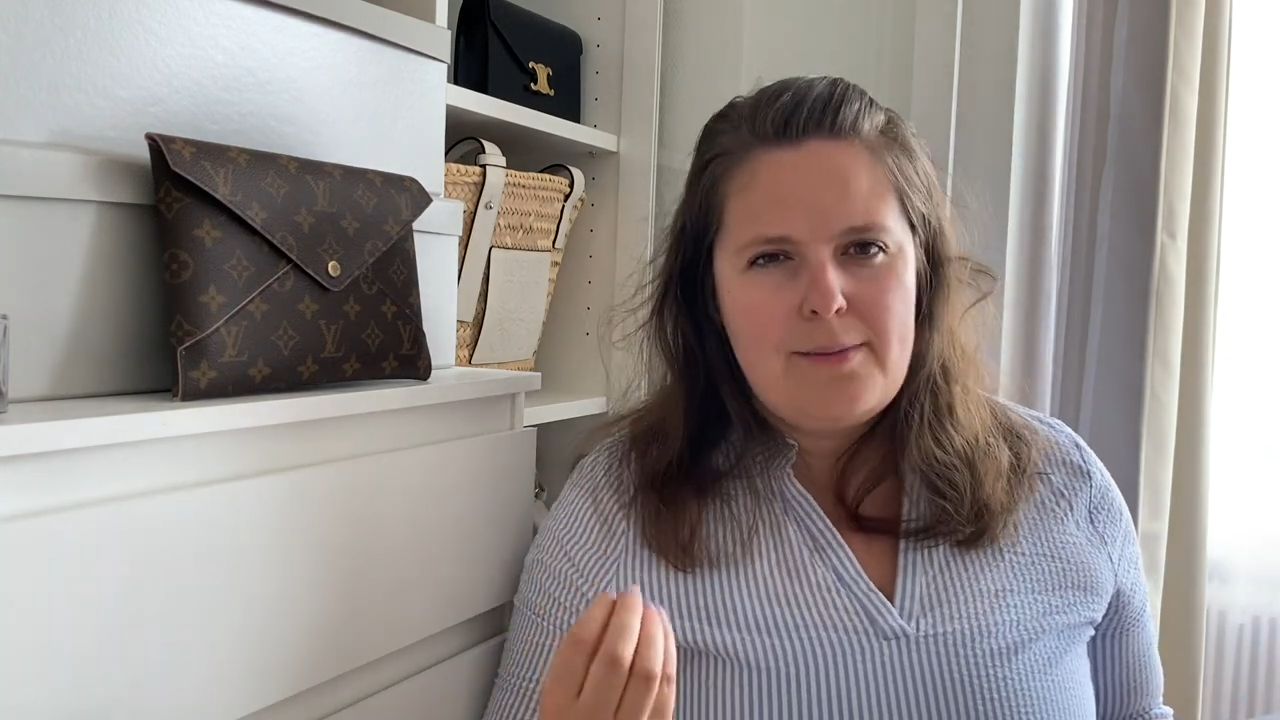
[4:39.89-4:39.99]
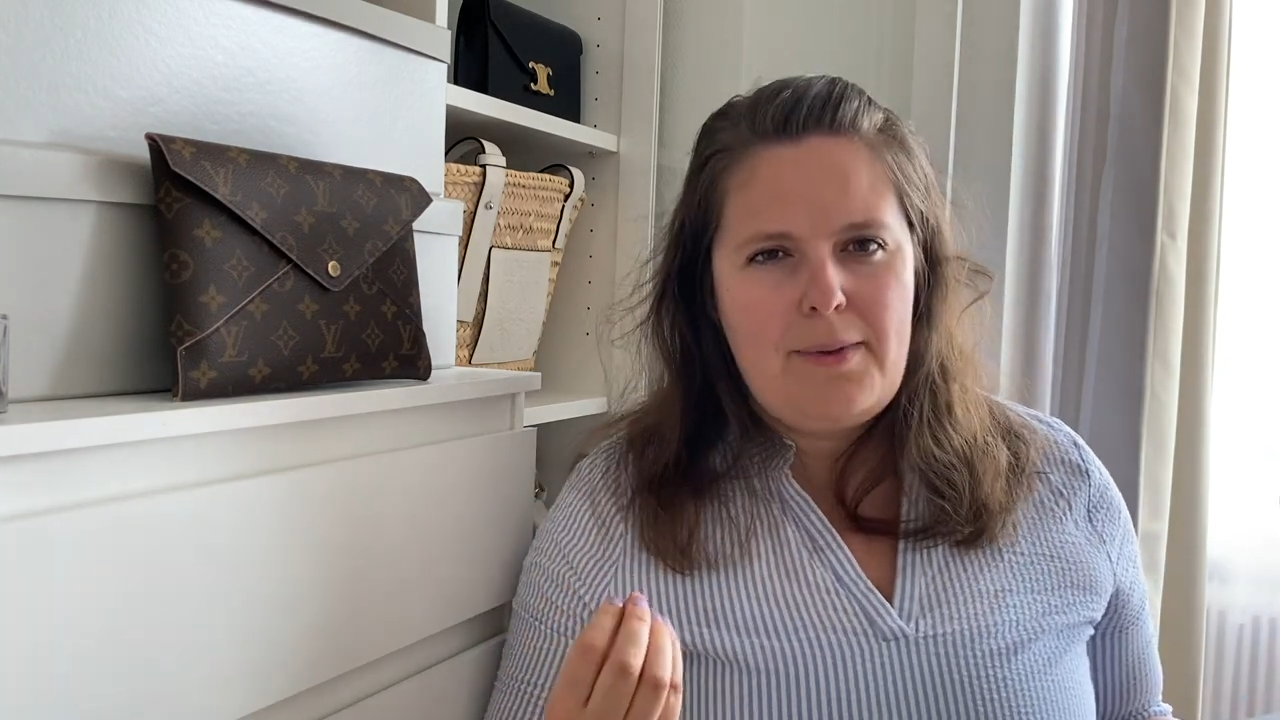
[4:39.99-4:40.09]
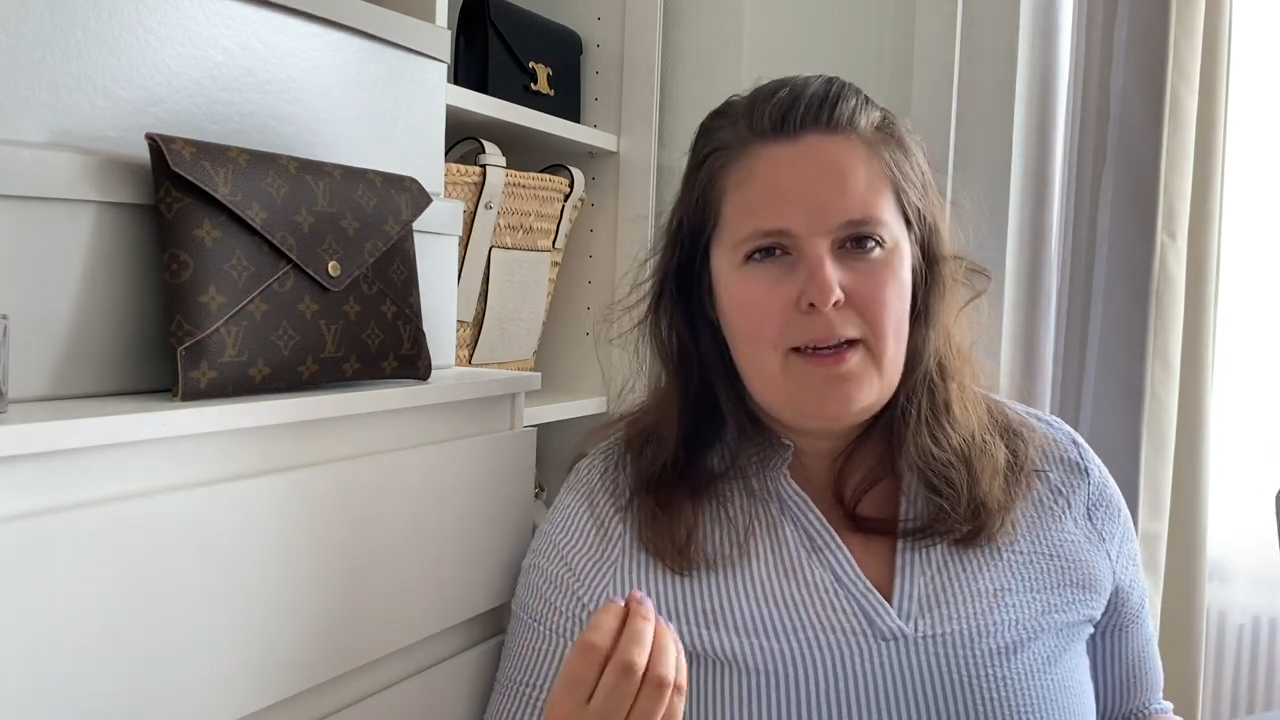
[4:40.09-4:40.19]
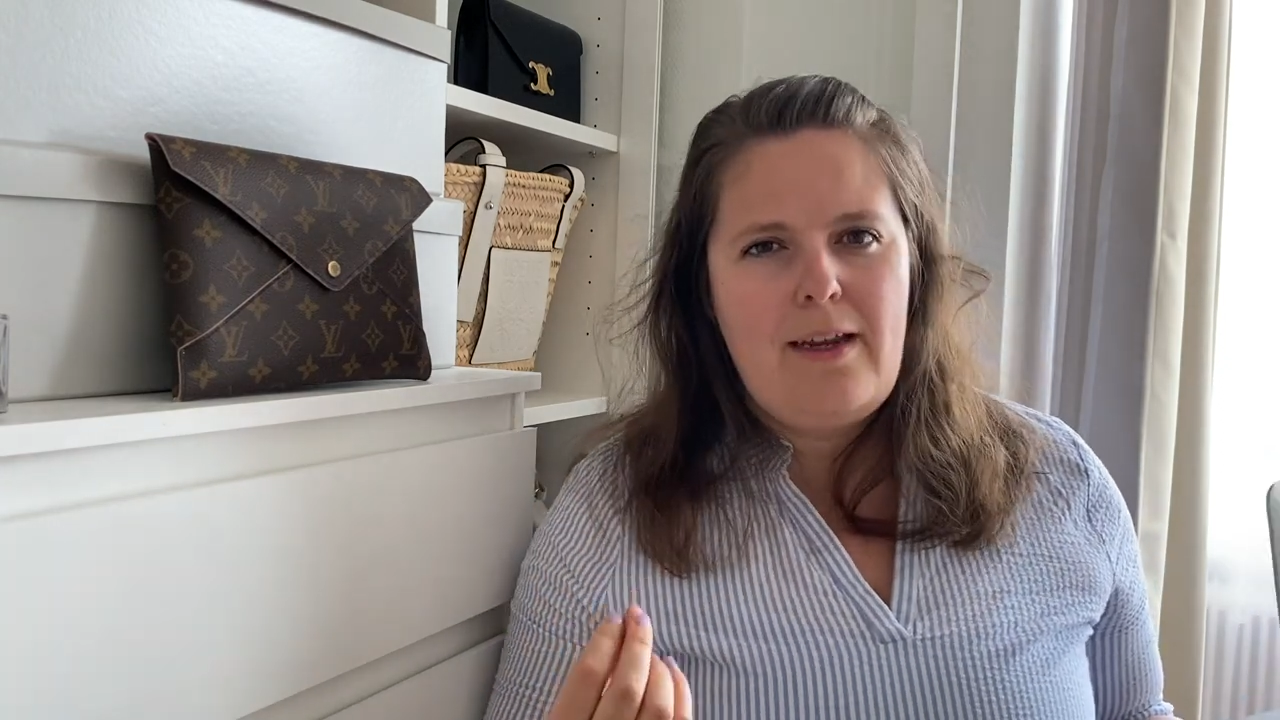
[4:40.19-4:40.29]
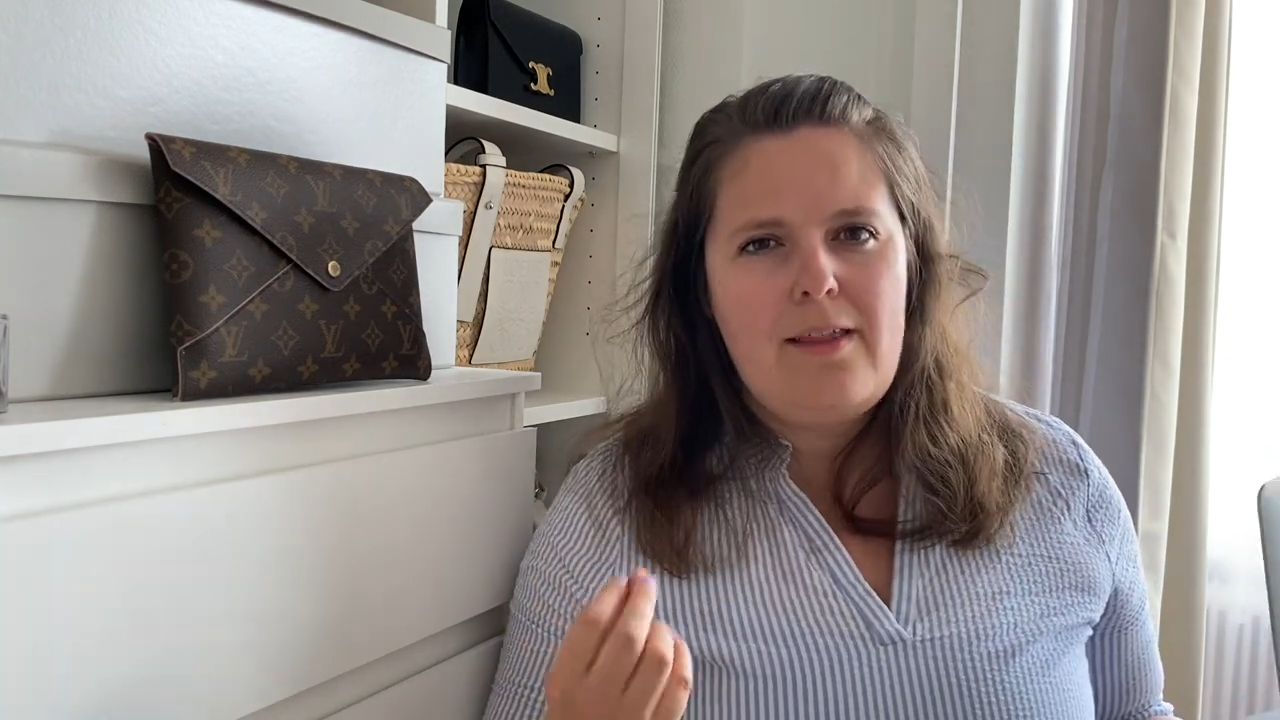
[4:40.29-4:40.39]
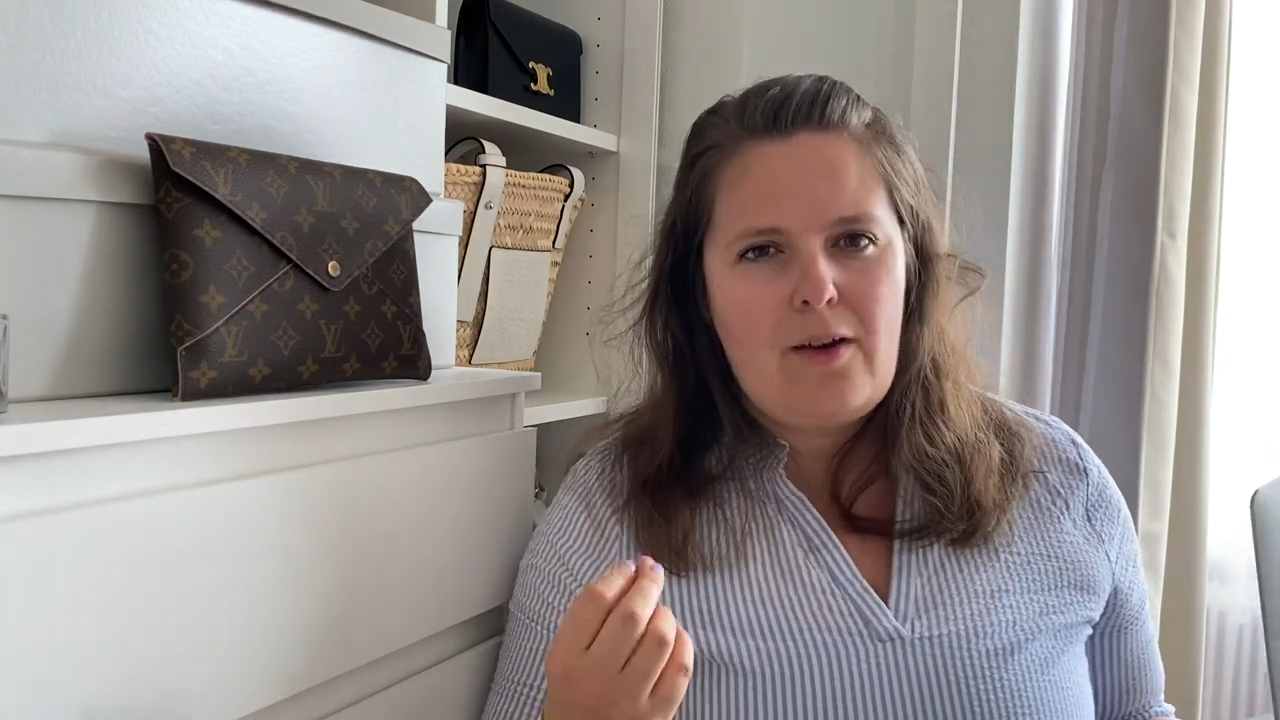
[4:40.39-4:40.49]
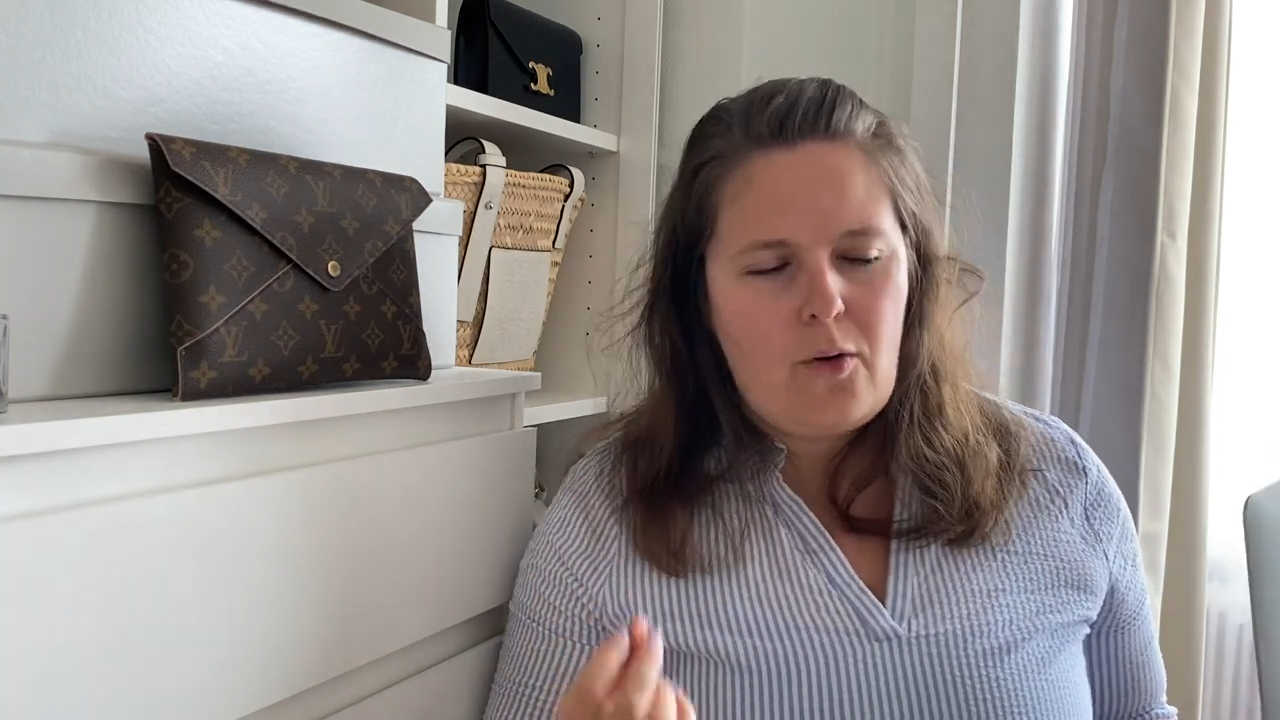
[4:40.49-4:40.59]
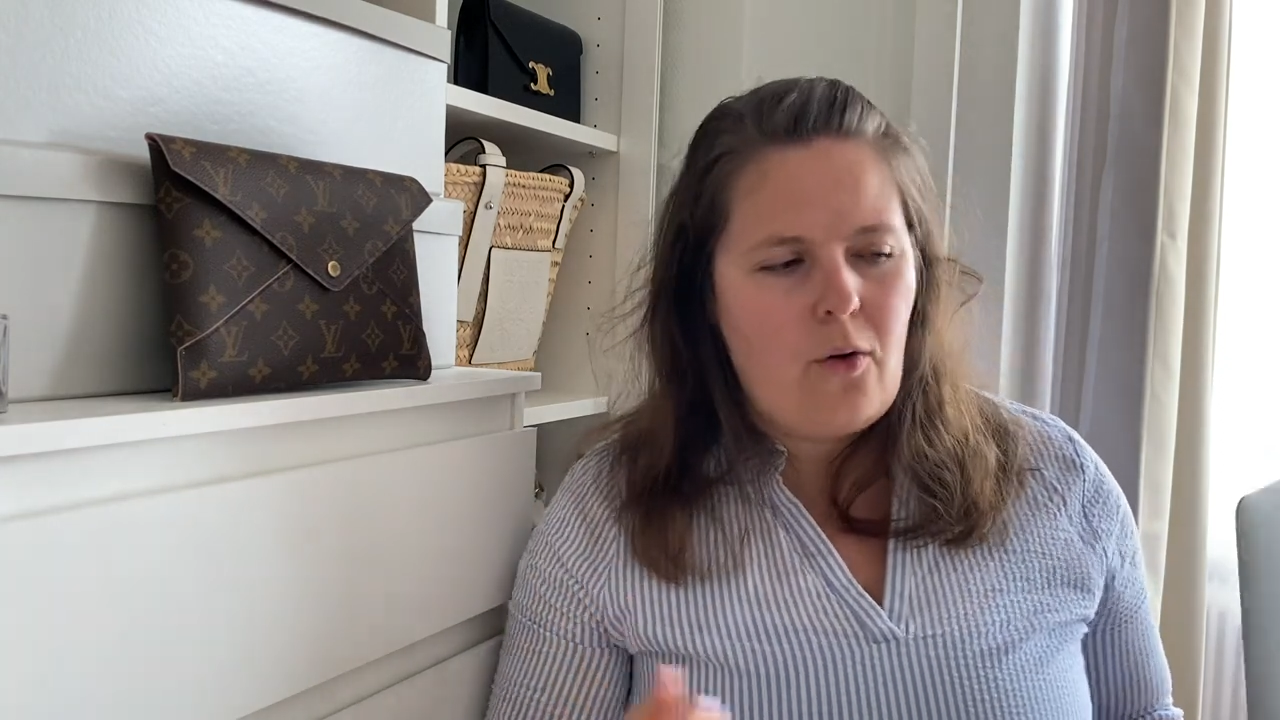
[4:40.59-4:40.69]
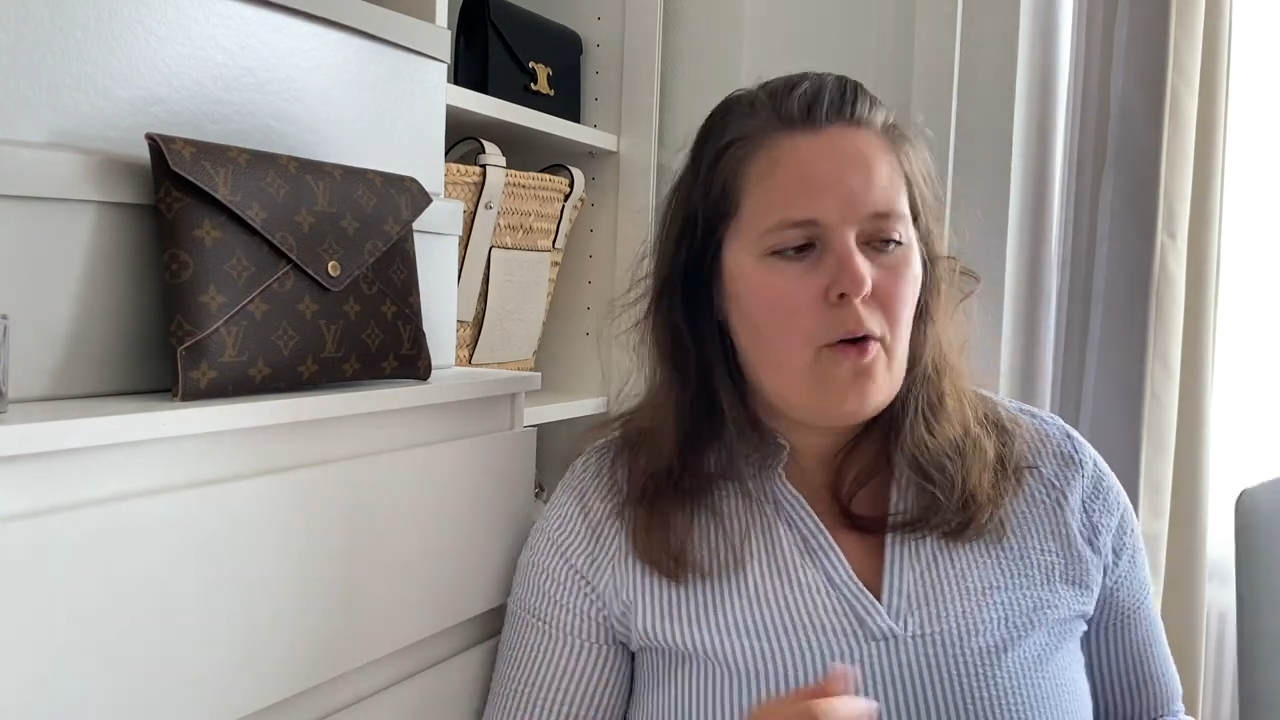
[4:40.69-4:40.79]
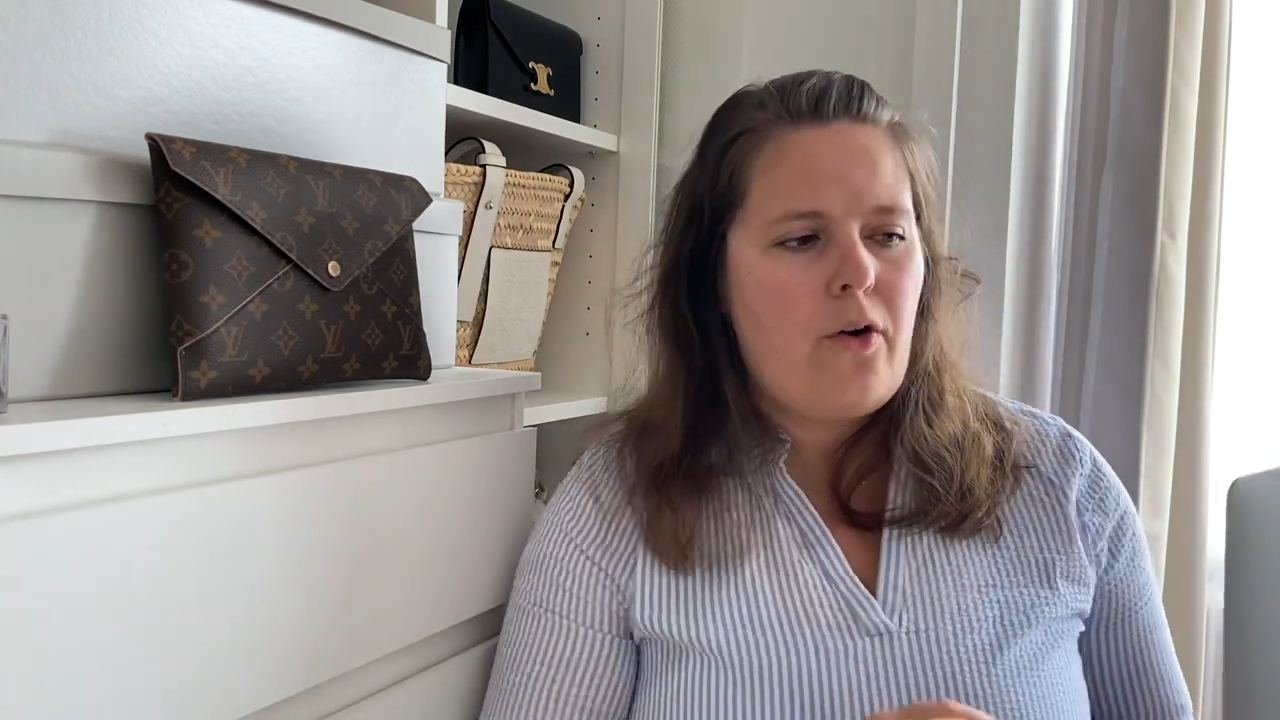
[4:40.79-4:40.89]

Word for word: been in the core